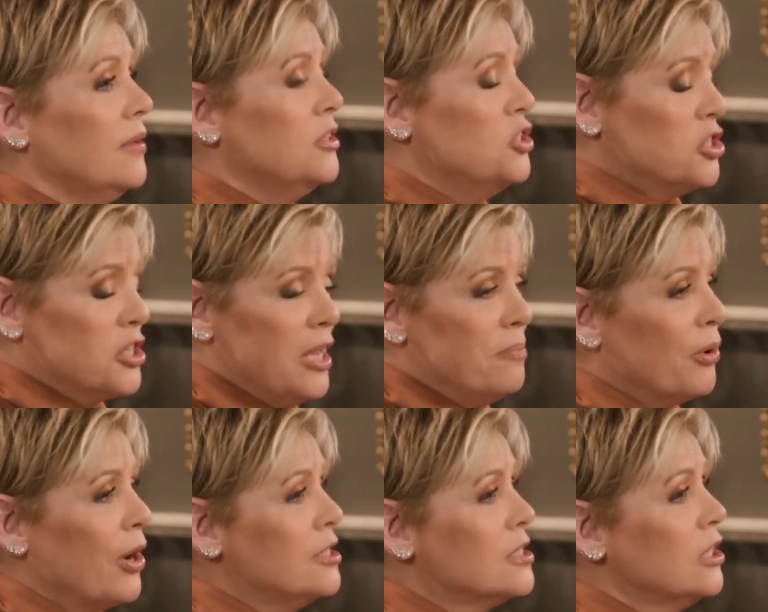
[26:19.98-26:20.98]
Just keep
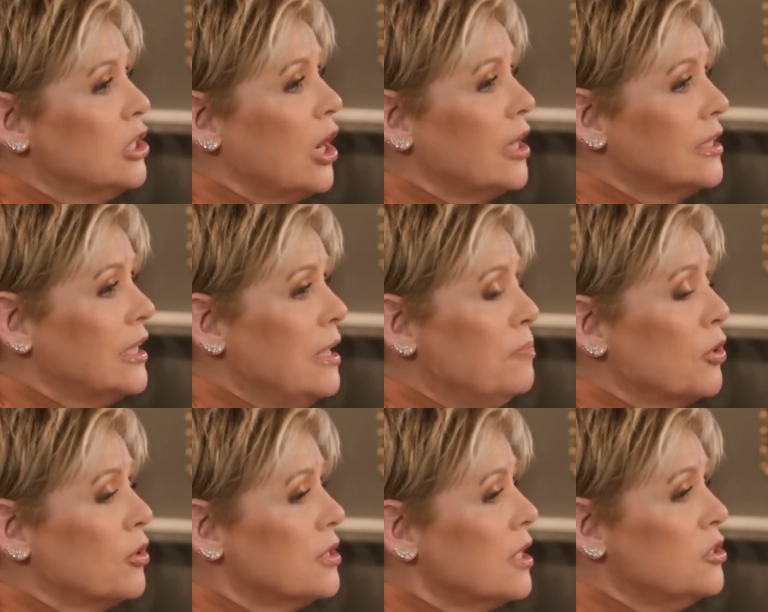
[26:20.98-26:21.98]
praising God. Keep your
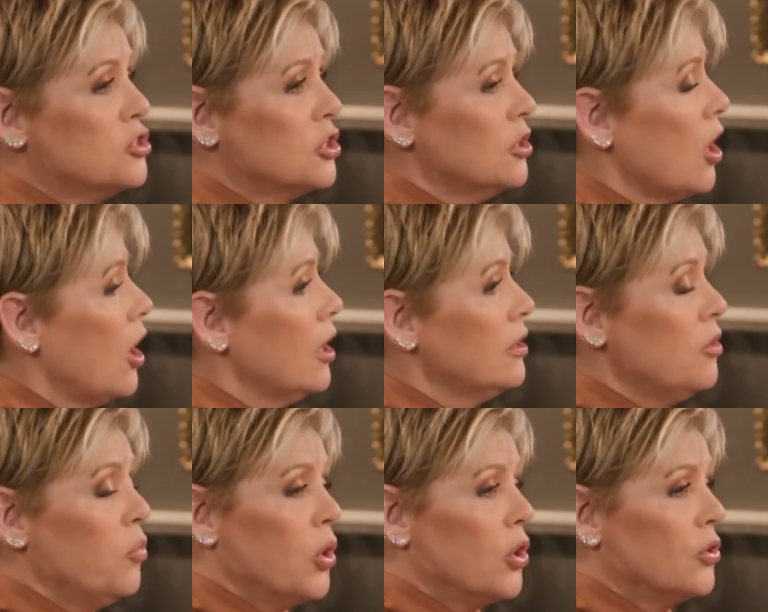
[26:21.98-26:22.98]
attention on
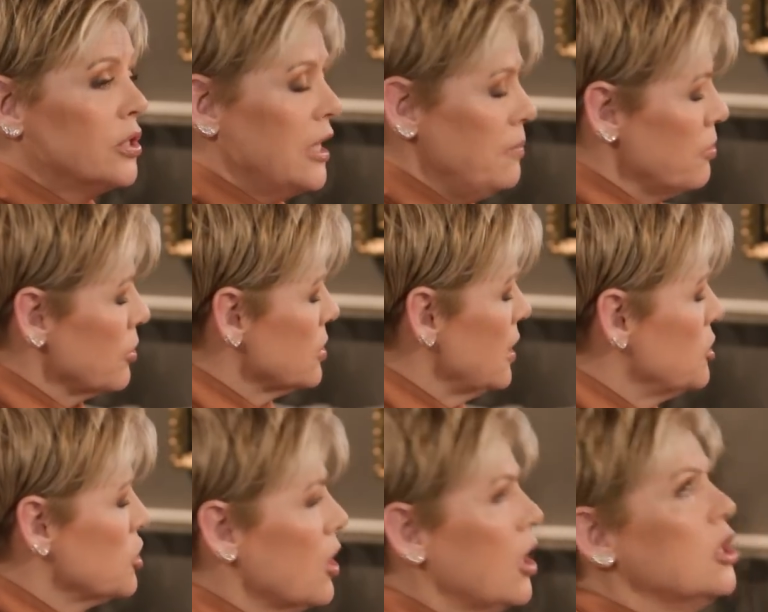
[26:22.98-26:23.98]
the Word. Keep your
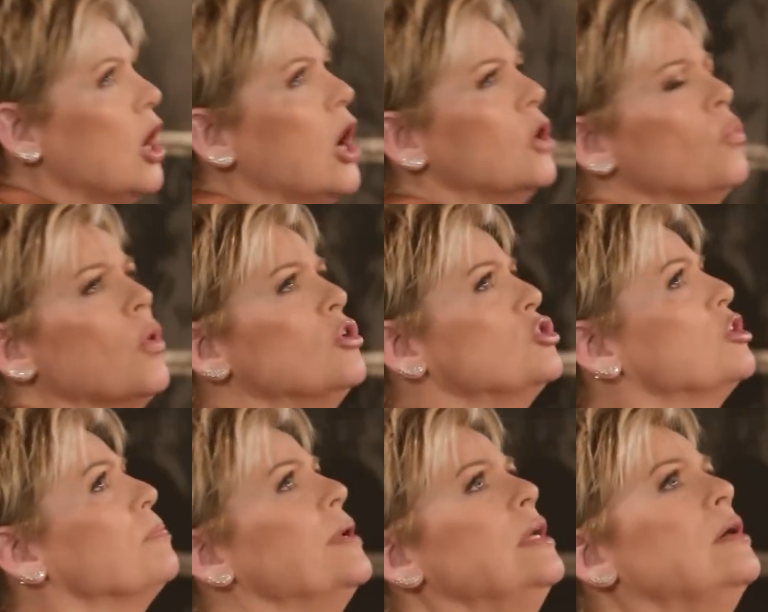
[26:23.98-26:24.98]
attention on God,
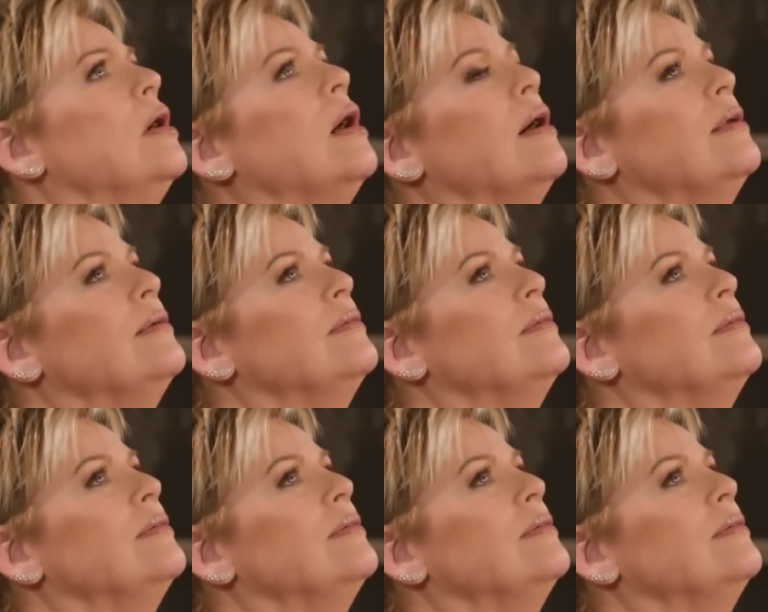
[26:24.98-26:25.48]
worshiping God.